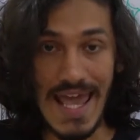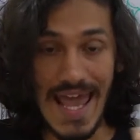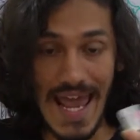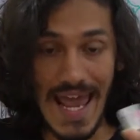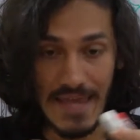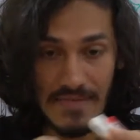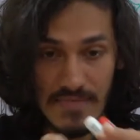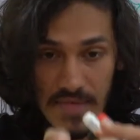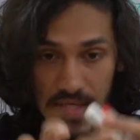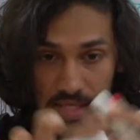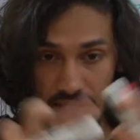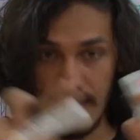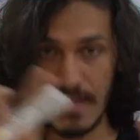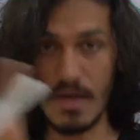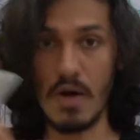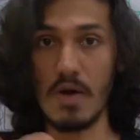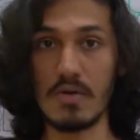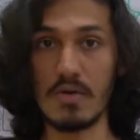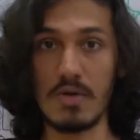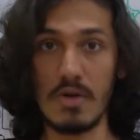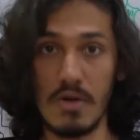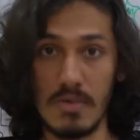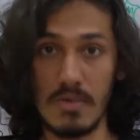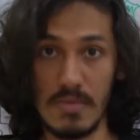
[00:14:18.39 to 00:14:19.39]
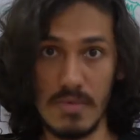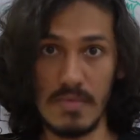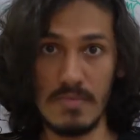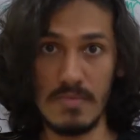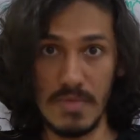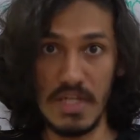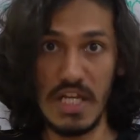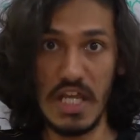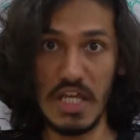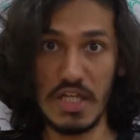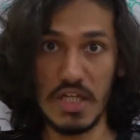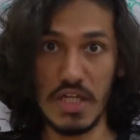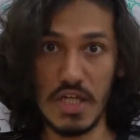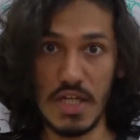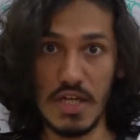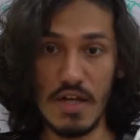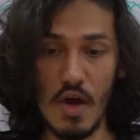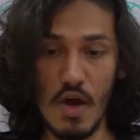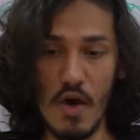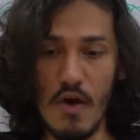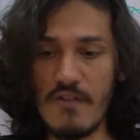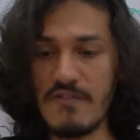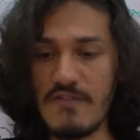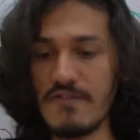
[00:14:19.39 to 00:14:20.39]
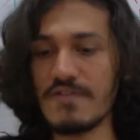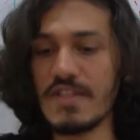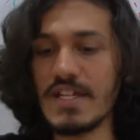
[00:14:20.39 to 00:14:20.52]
and this conglomeration of